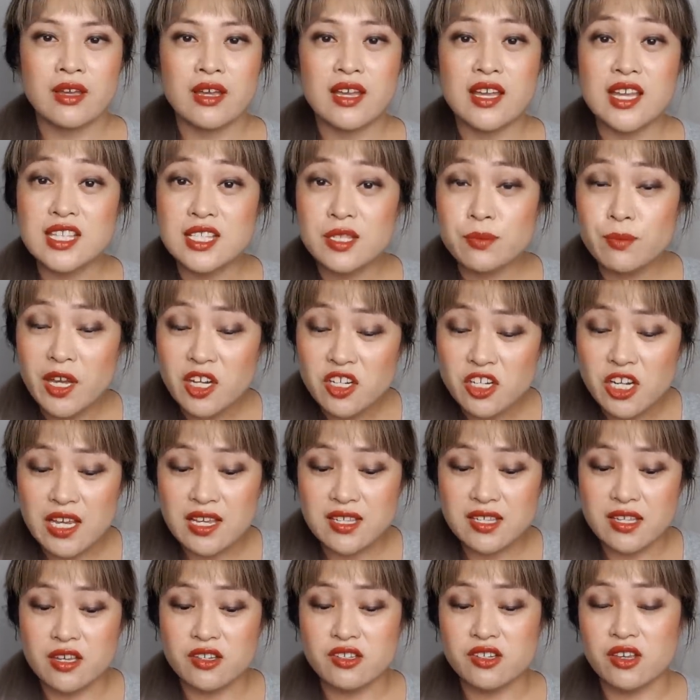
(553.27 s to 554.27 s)
It's much
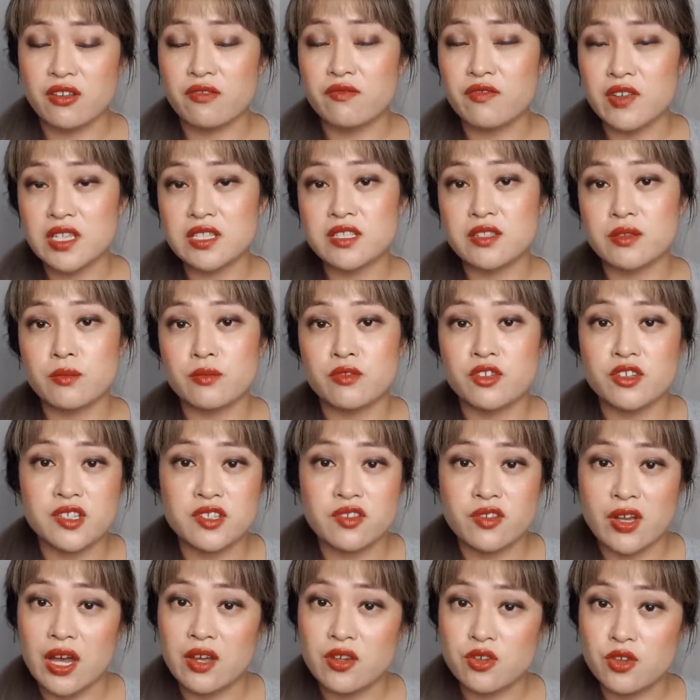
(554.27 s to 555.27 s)
easier to convince them to
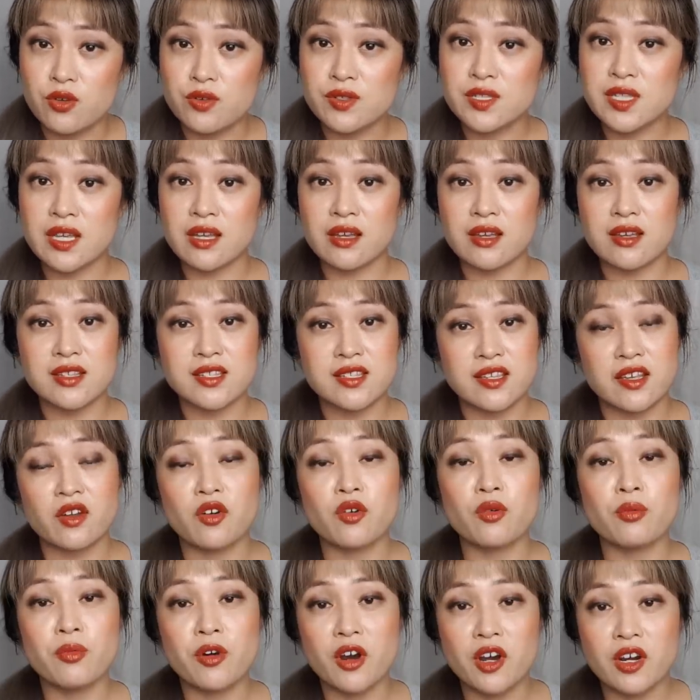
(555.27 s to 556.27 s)
start using a
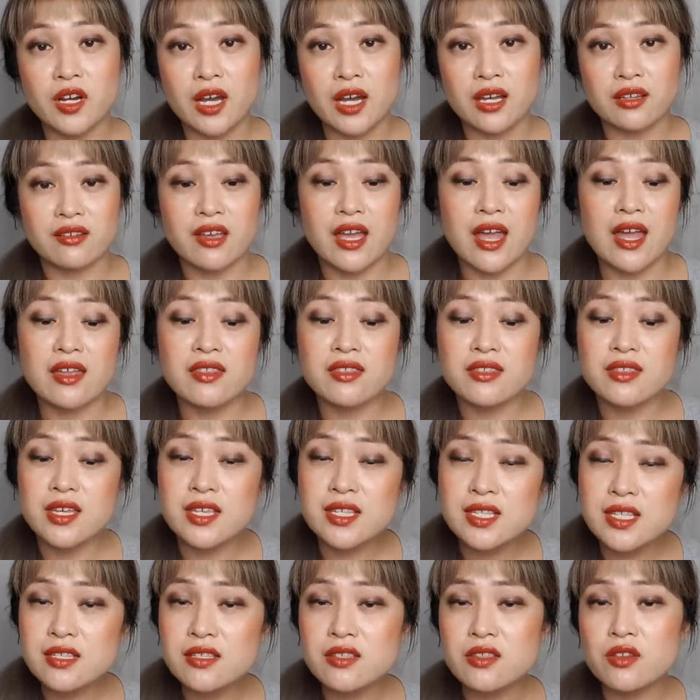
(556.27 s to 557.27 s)
single product, and
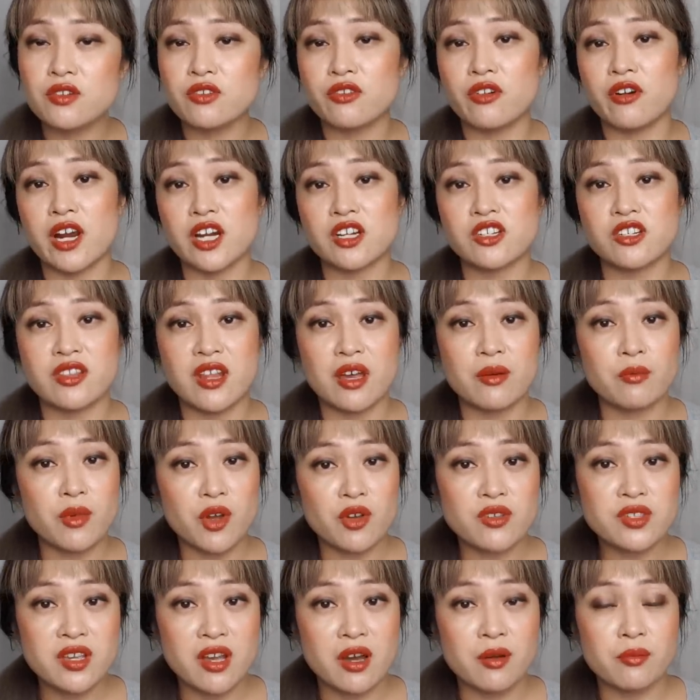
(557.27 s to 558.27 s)
this is the direction that
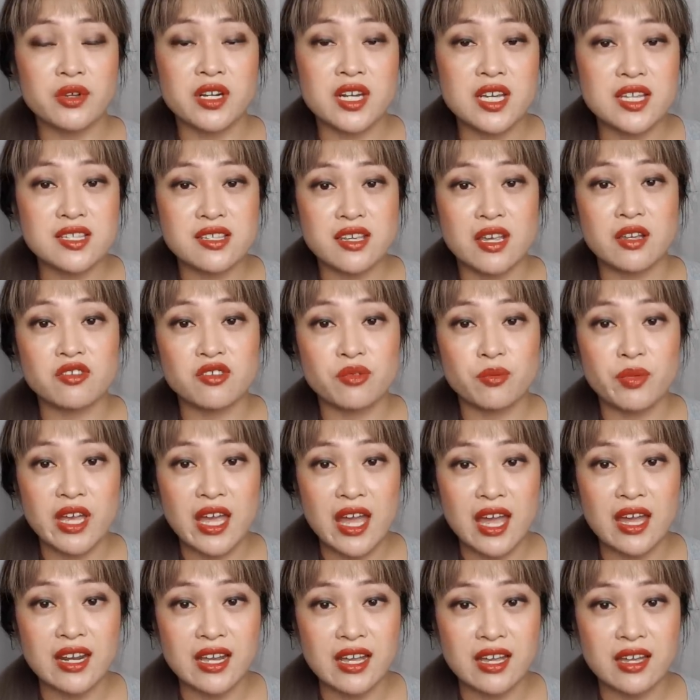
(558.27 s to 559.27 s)
most companies seem to be
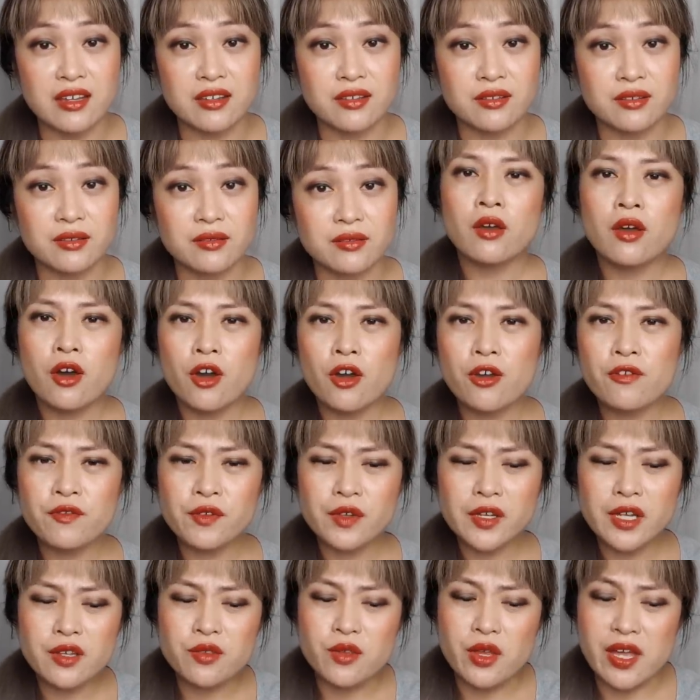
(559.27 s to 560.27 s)
heading in.
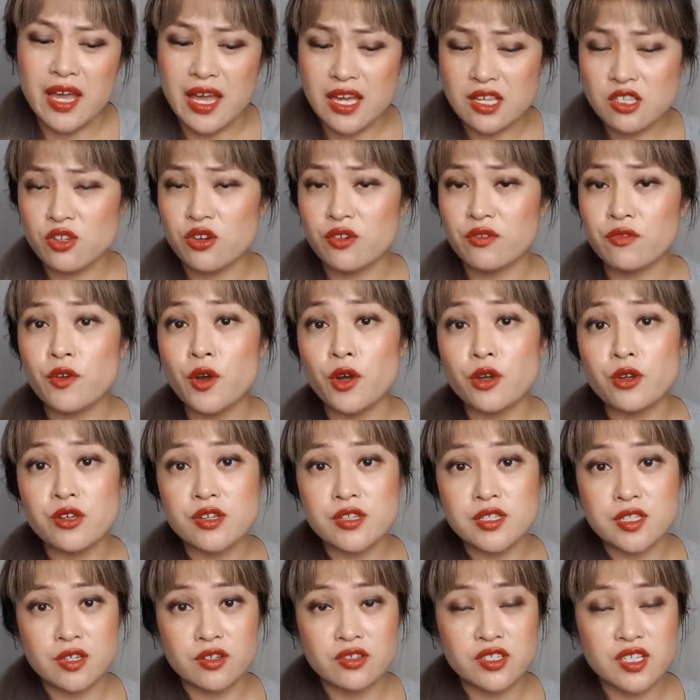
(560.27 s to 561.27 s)
Hopefully, the extra
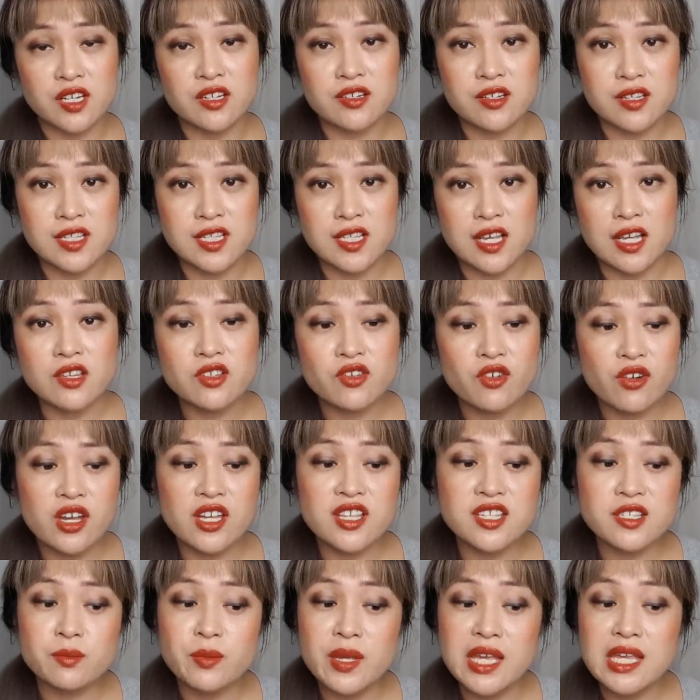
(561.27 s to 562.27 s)
focus on tinted
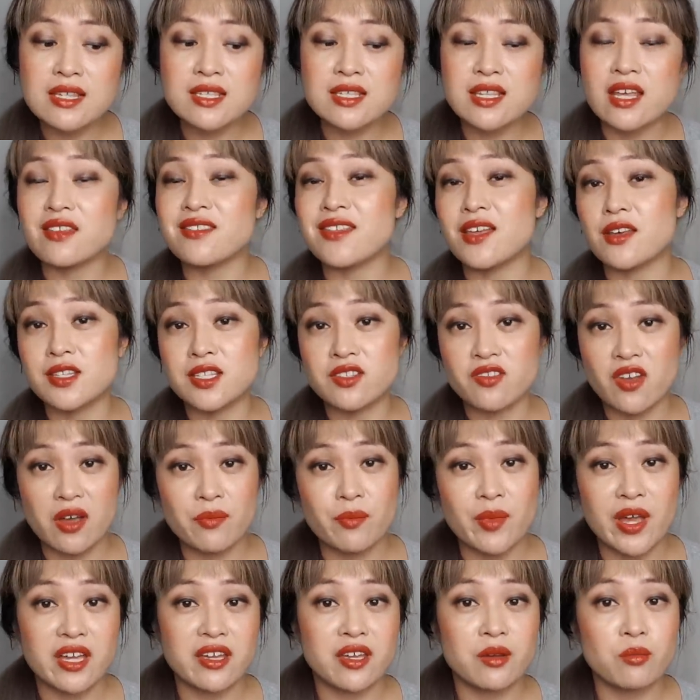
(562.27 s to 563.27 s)
sunscreens means that they'll start
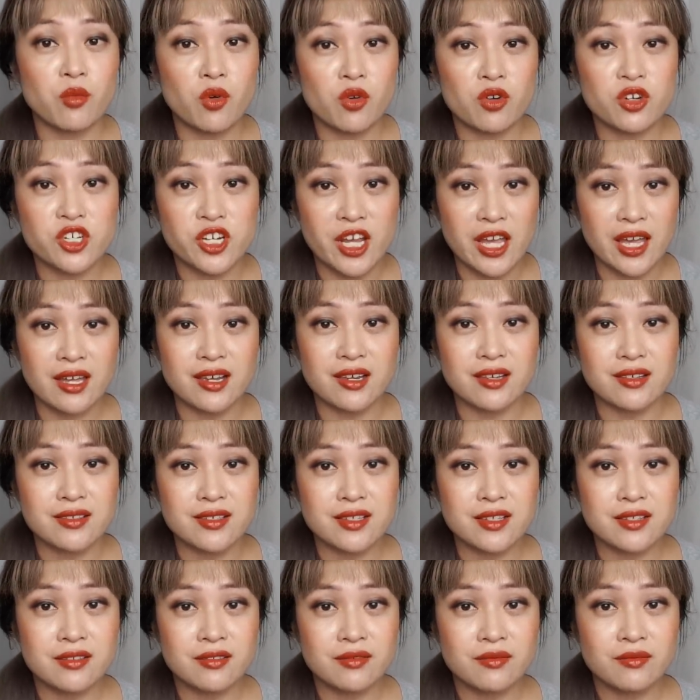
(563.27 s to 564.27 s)
making more
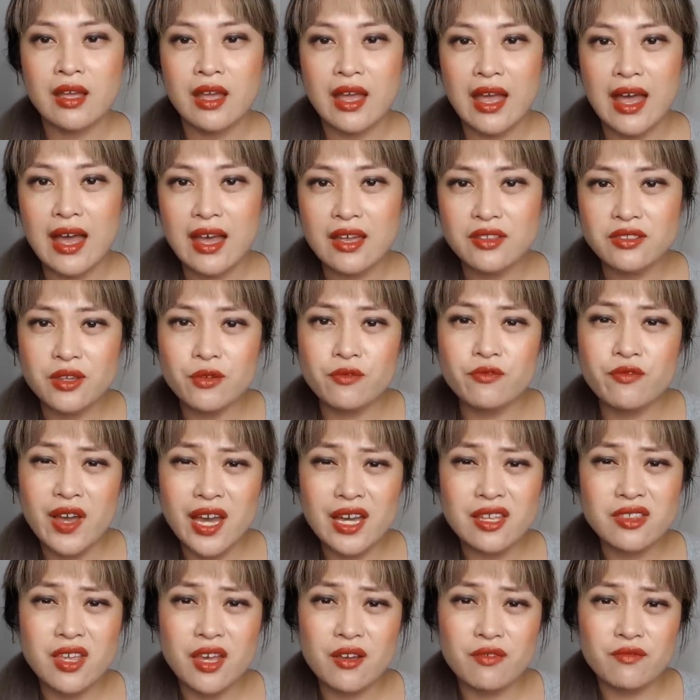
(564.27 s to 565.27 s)
shades. And the
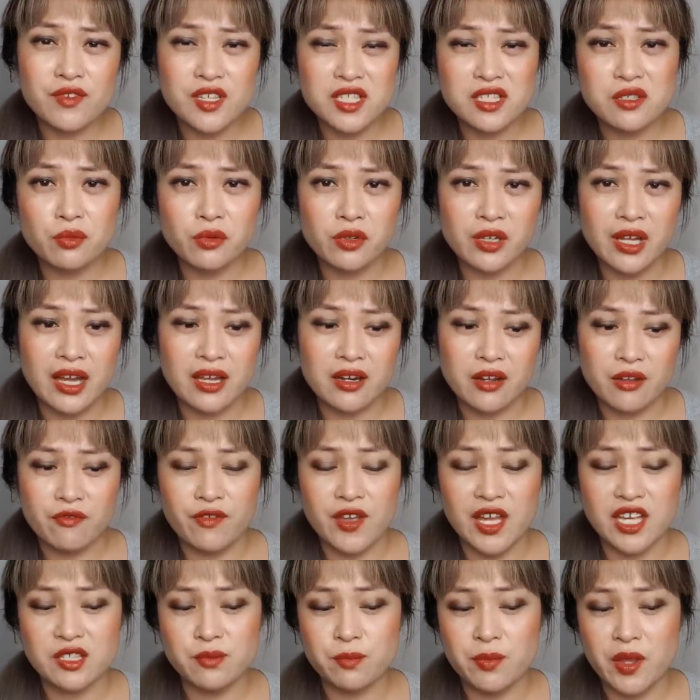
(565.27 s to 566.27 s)
fact that visible light
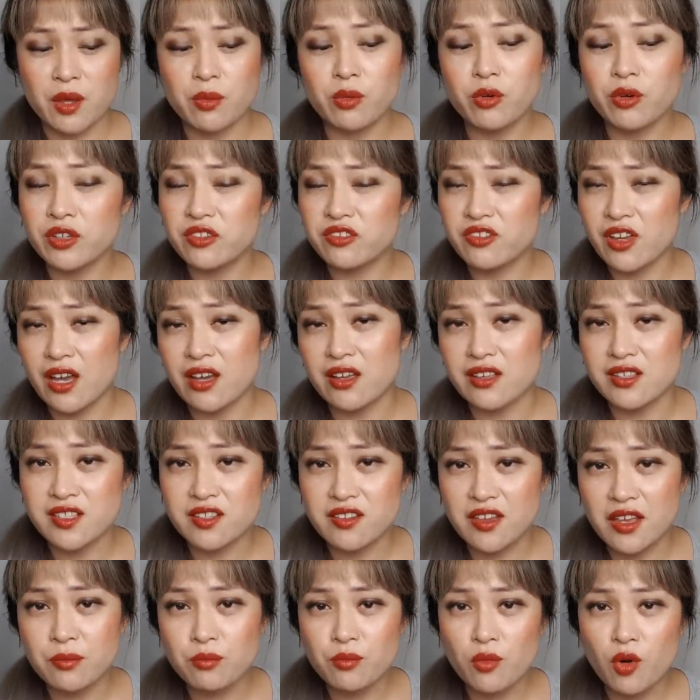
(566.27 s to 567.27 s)
affects people with darker
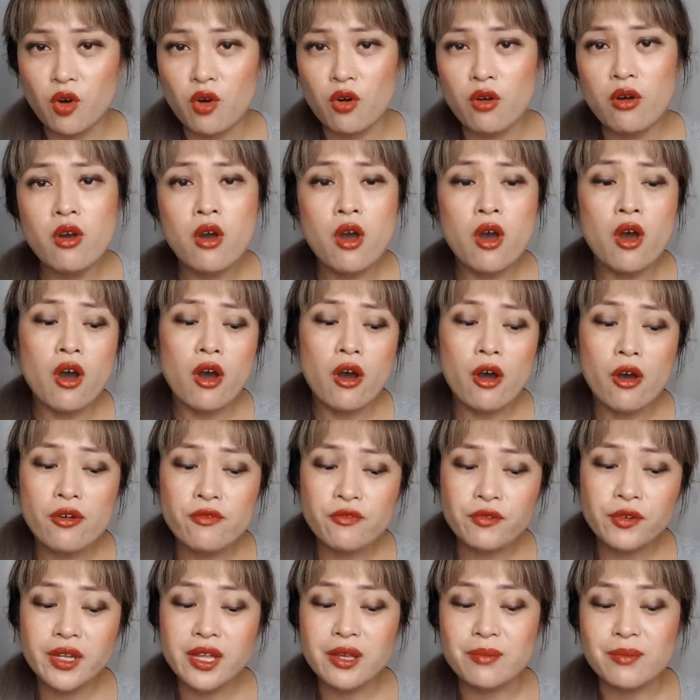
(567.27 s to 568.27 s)
skin more
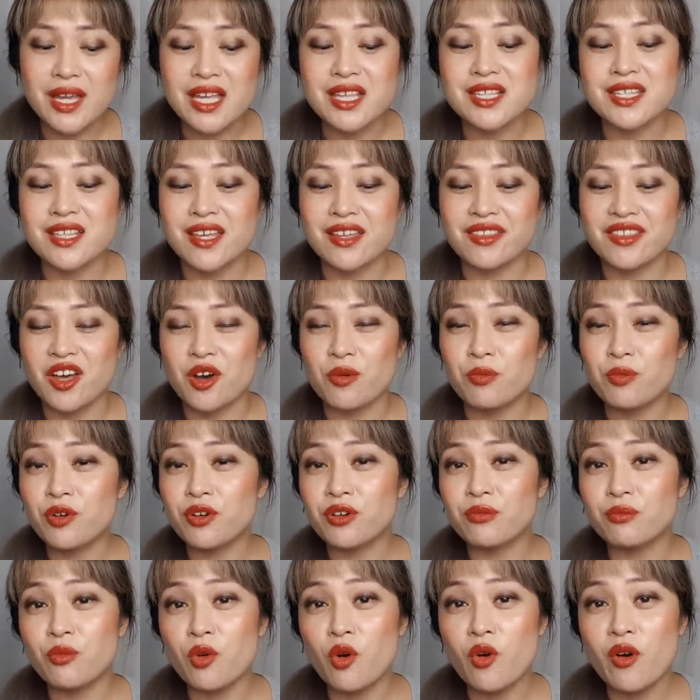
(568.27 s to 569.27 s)
hopefully means that they'll
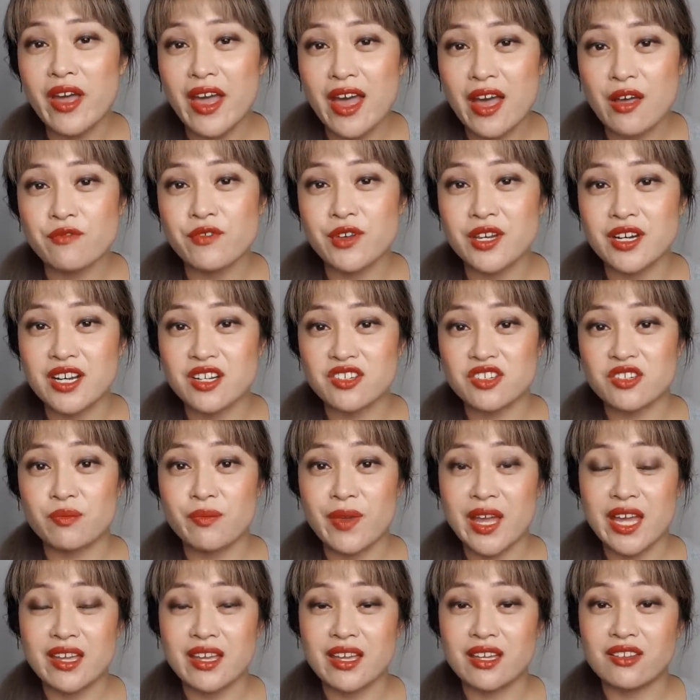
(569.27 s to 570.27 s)
put more effort into
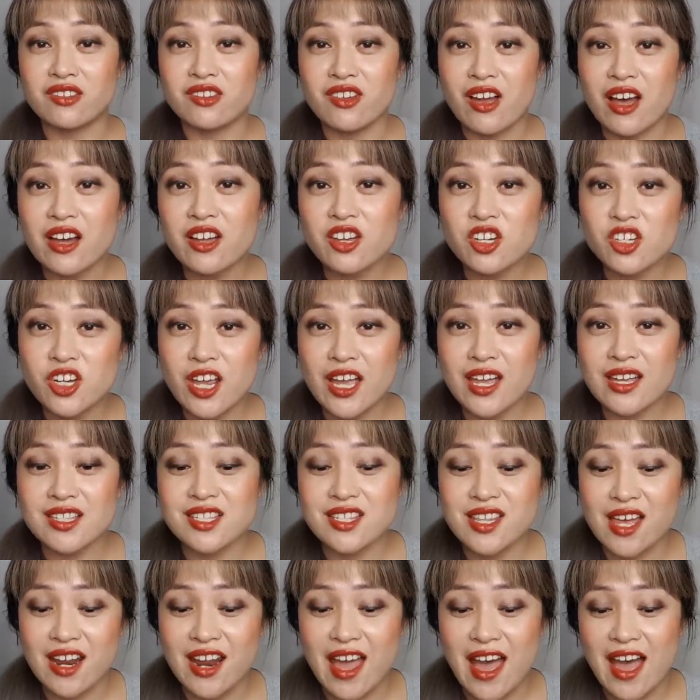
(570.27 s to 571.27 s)
making darker shades
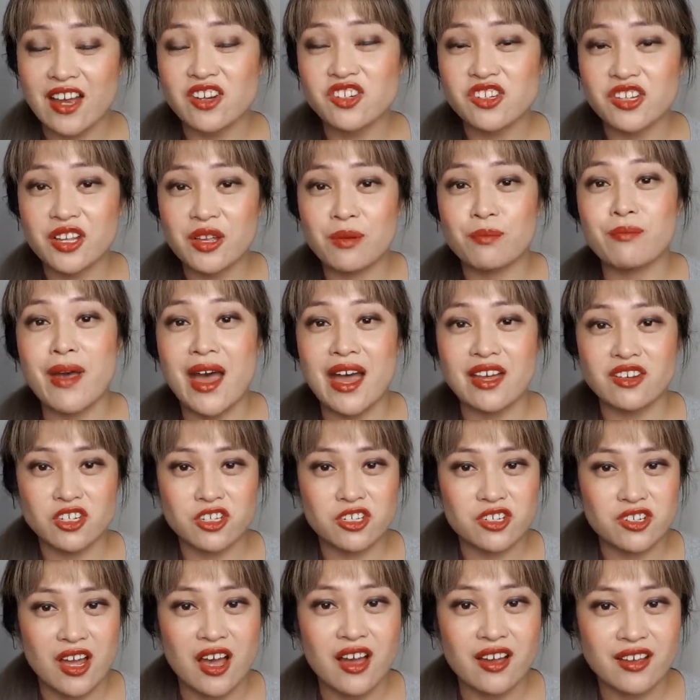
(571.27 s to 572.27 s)
that actually
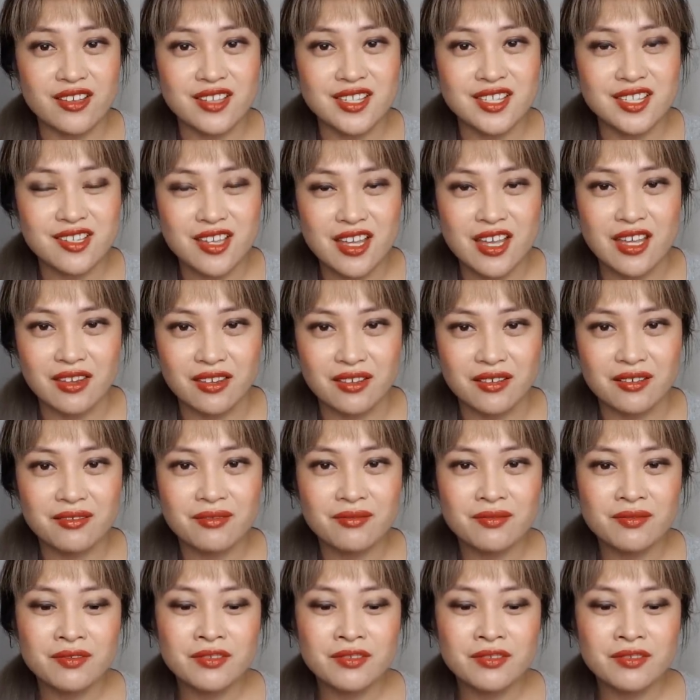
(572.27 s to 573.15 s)
match darker skin.